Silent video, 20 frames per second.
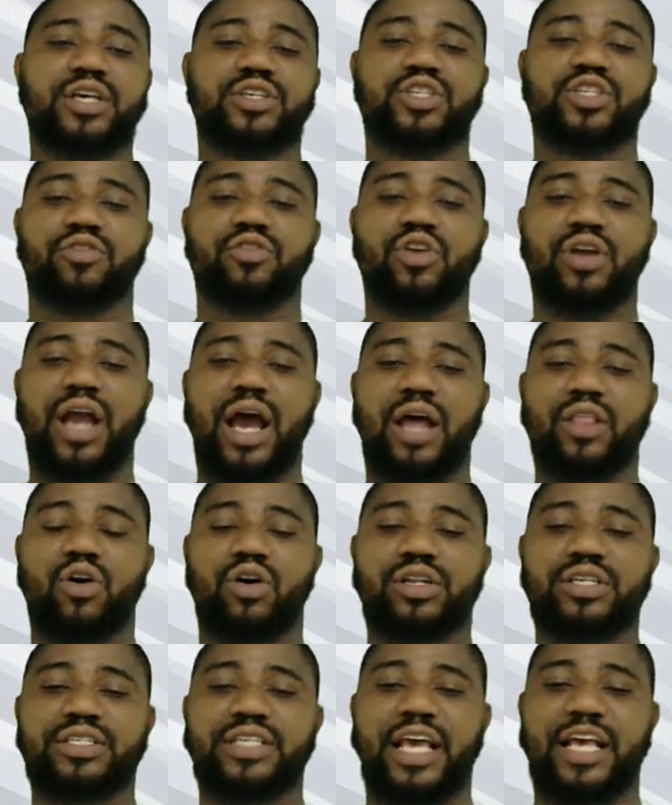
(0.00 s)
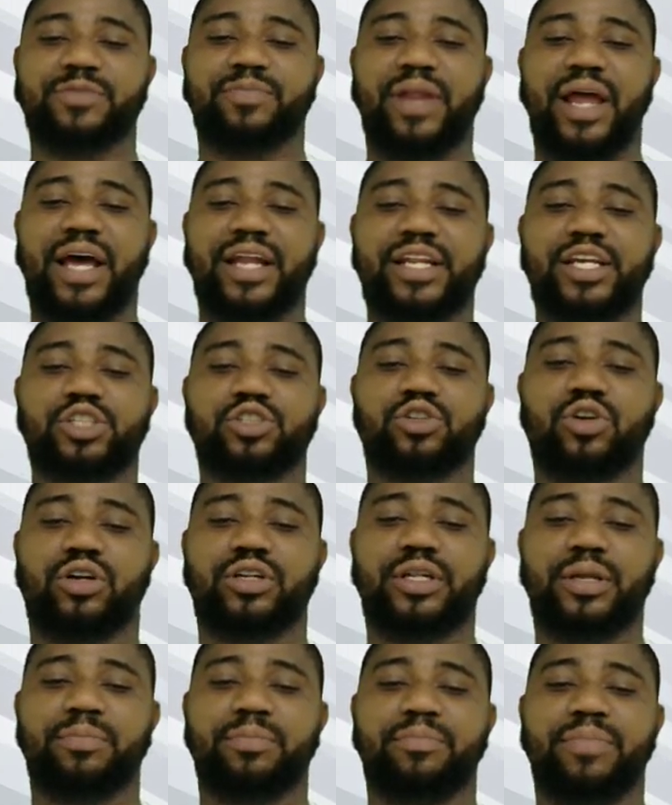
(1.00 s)
So if you look at all this explanation,
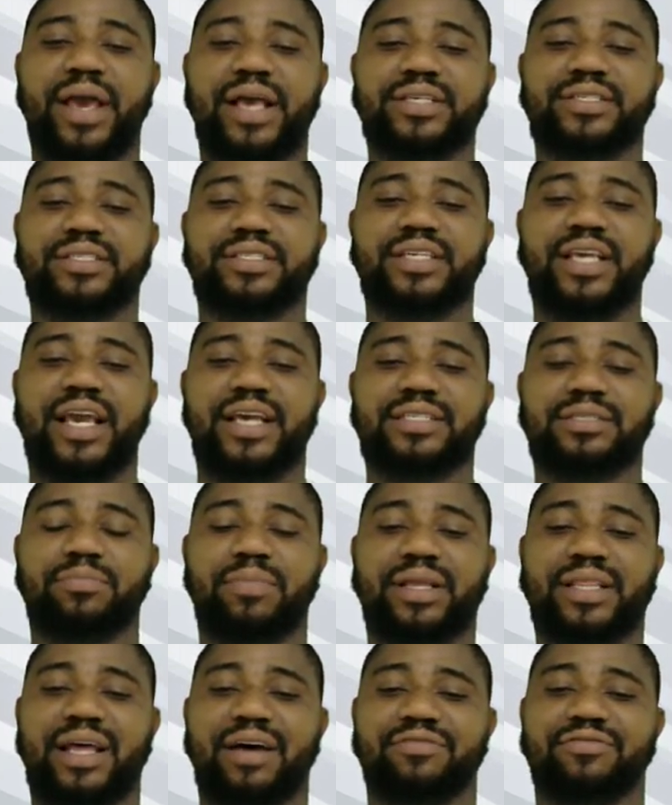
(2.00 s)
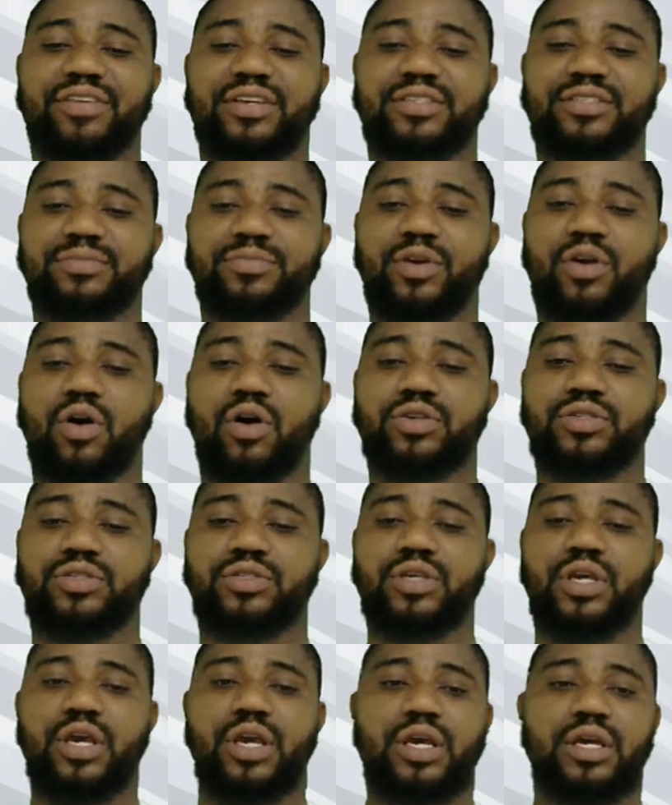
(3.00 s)
the best here is metaphase,
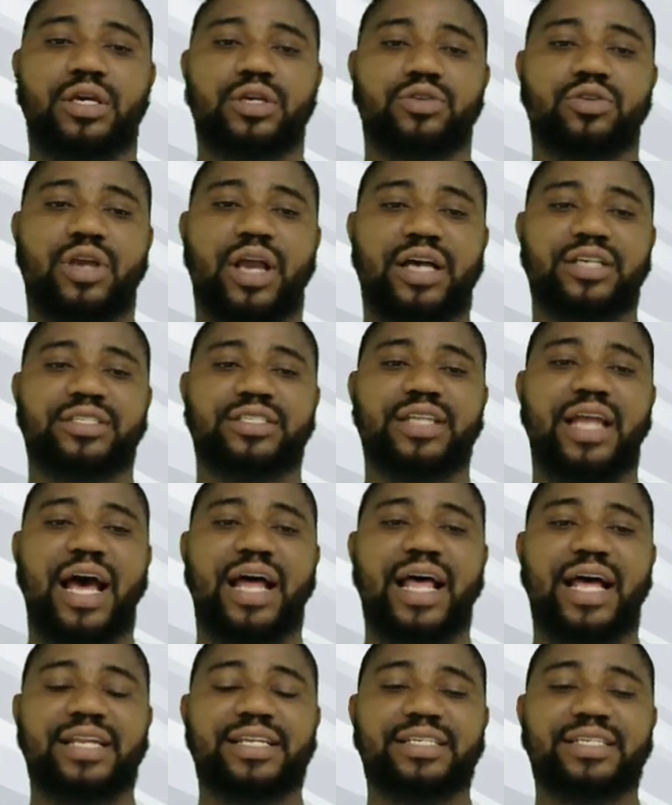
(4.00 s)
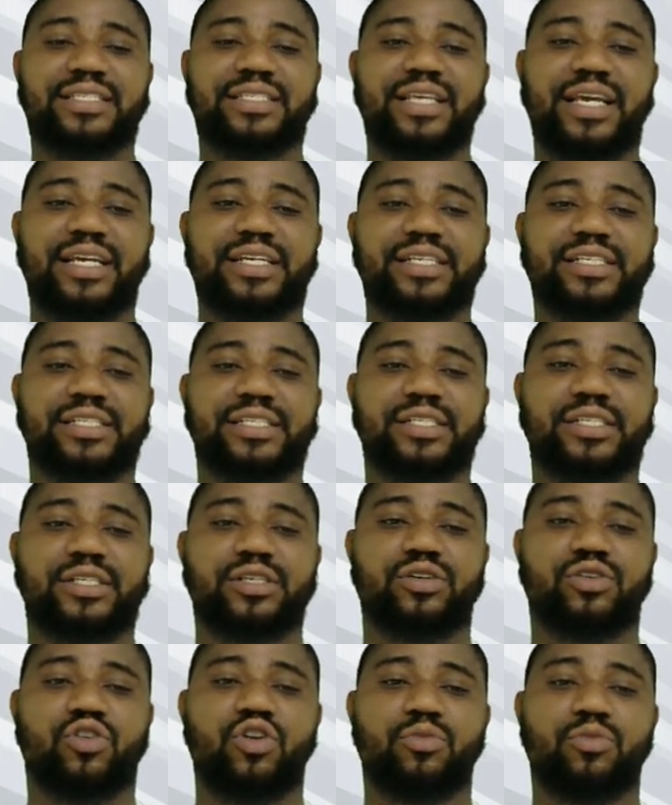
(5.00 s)
because you can see that at this stage,
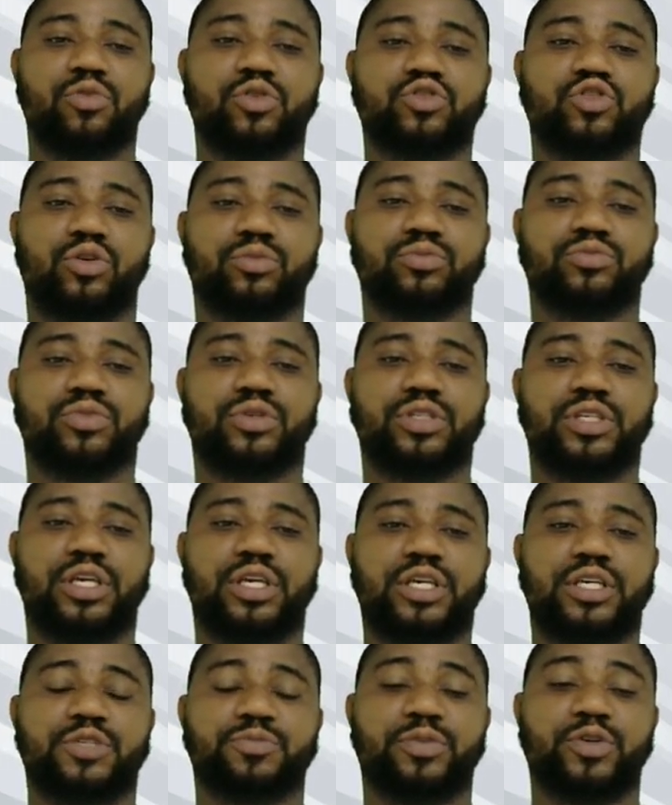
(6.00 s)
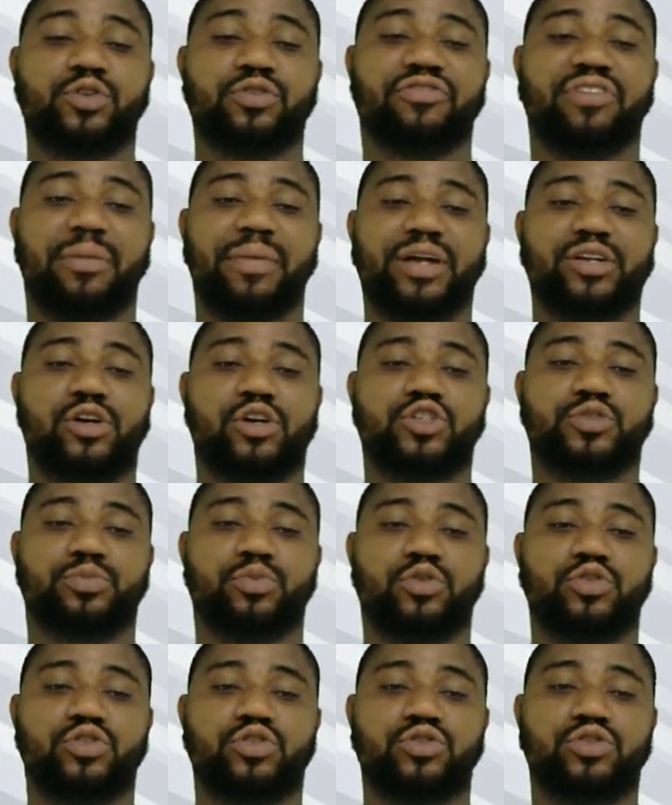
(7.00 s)
chromosome, the spindle fiber
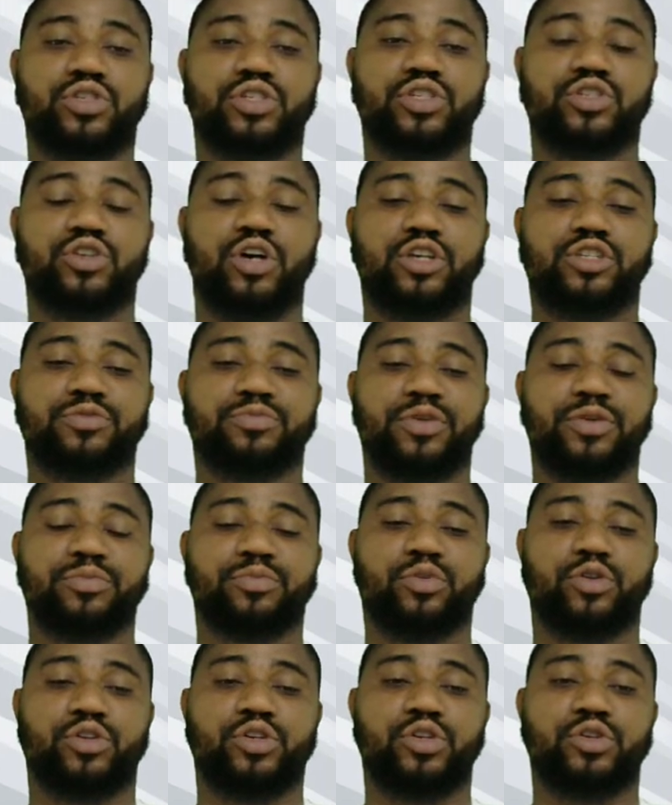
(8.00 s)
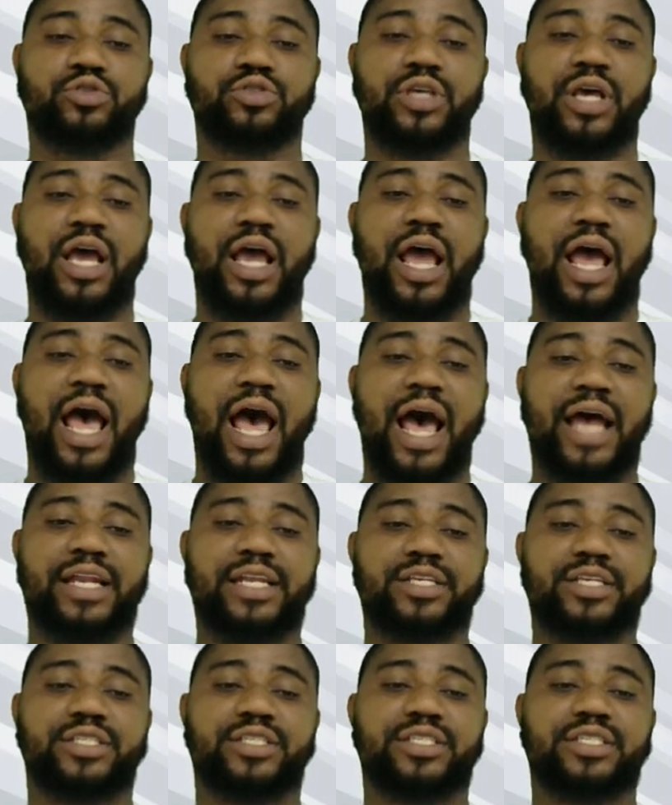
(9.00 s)
is just being produced,
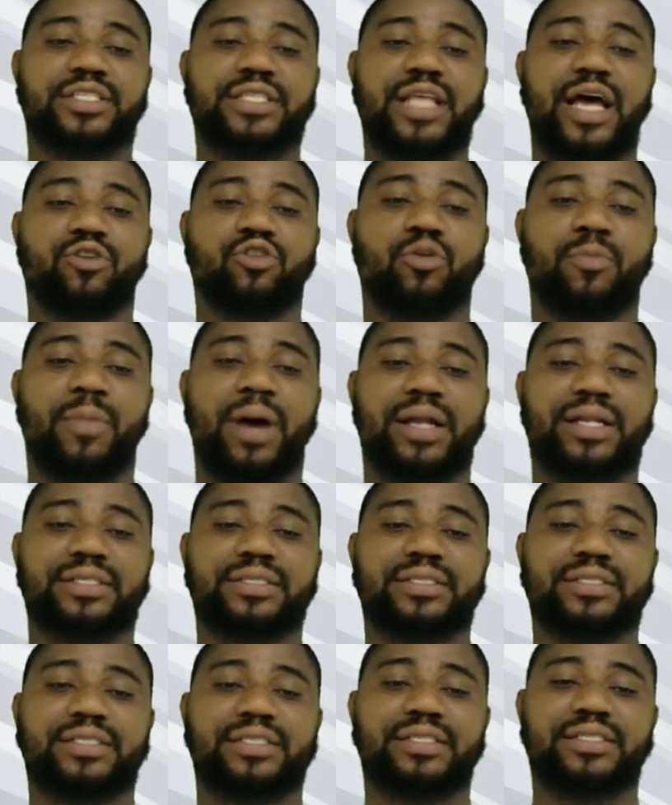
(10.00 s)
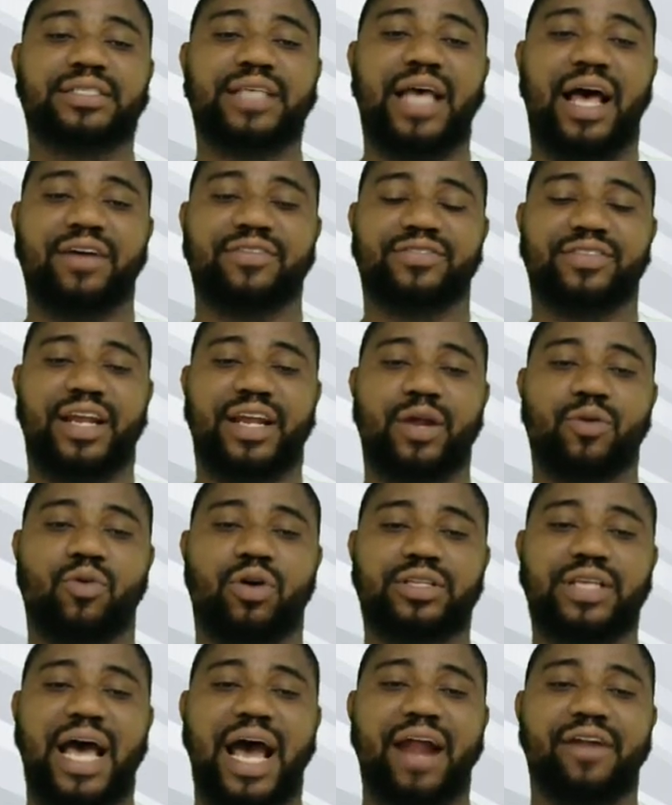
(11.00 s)
and the sister chromatids are started
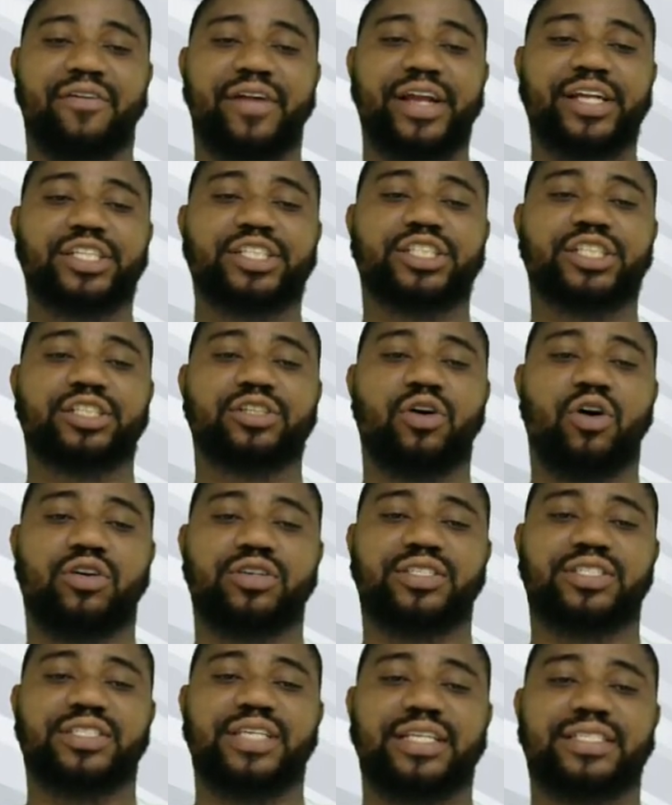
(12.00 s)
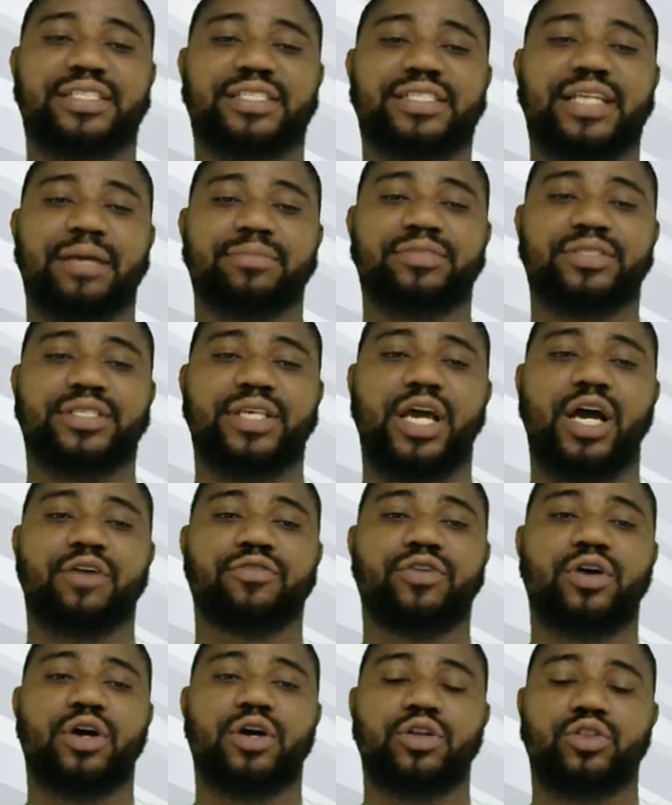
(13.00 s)
what? Arranging or setting
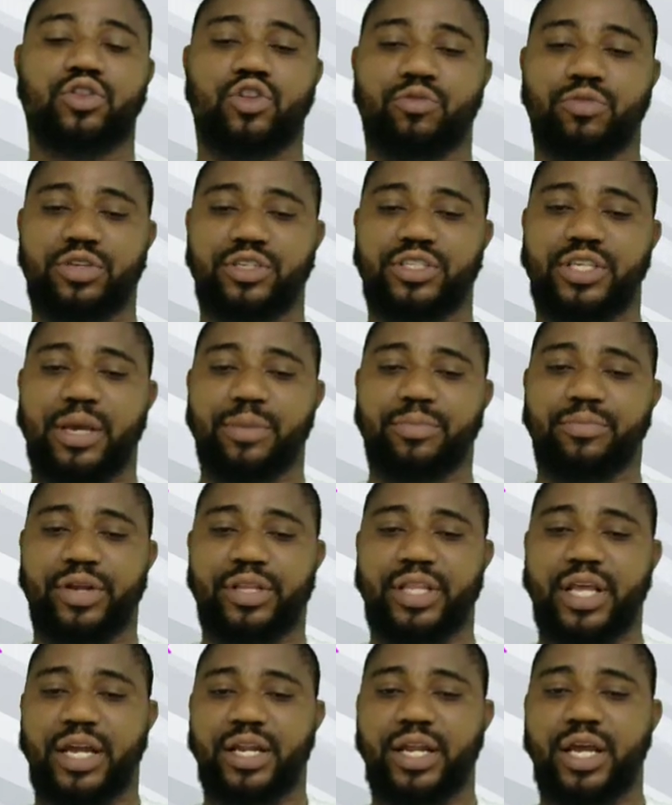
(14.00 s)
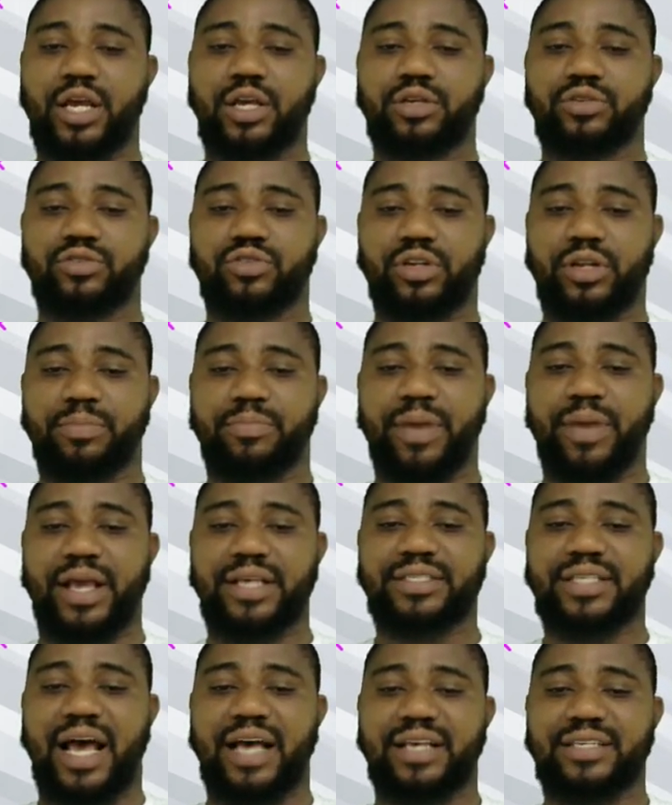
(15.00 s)
themselves to be separated. So the
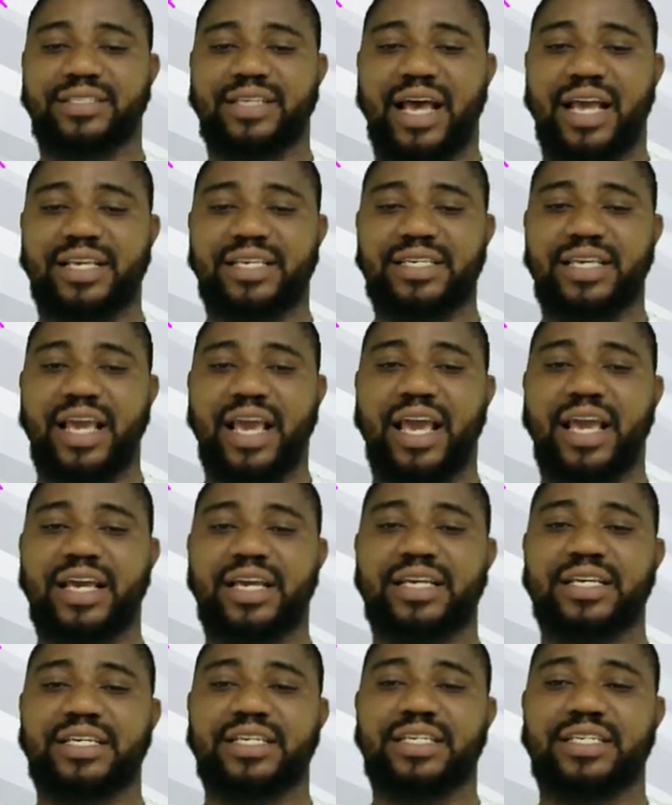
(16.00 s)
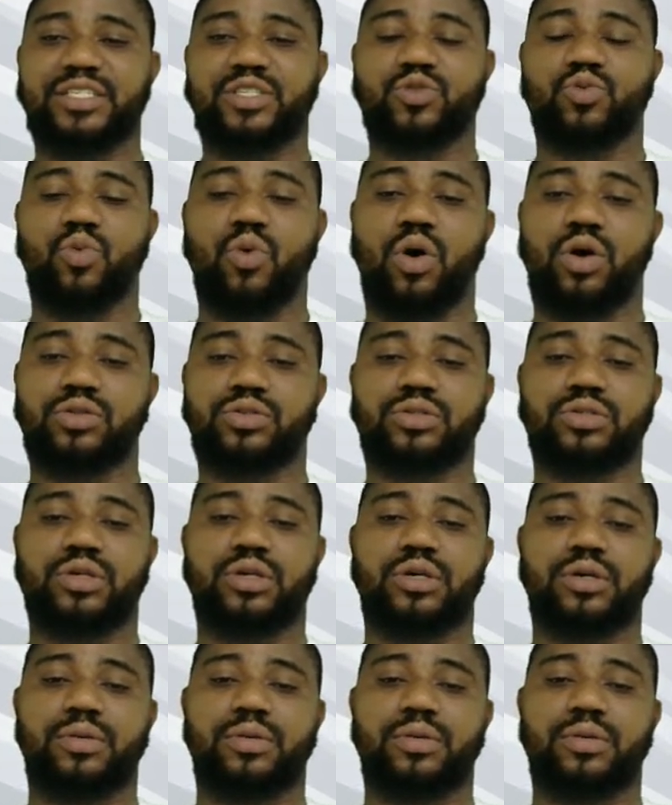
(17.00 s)
best answer here is what?